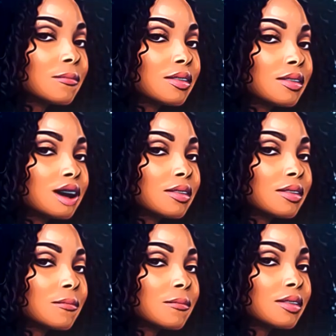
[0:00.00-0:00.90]
you know,
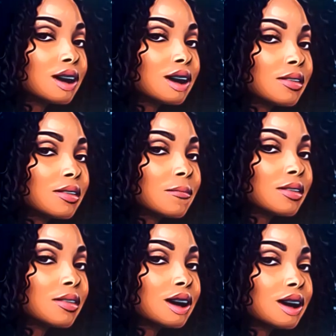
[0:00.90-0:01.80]
tell her that
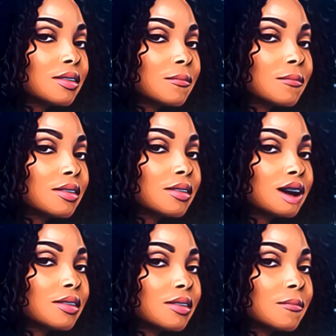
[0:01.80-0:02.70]
he struggled
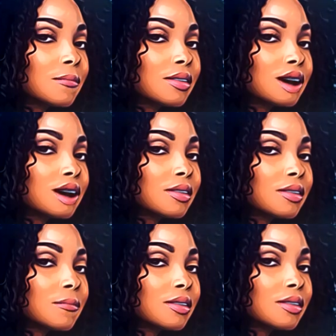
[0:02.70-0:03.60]
because he wasn't
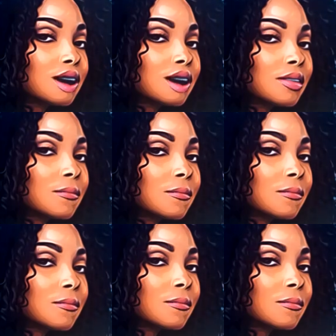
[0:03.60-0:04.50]
white enough for some
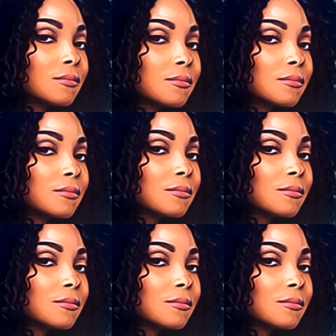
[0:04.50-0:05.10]
of his peers.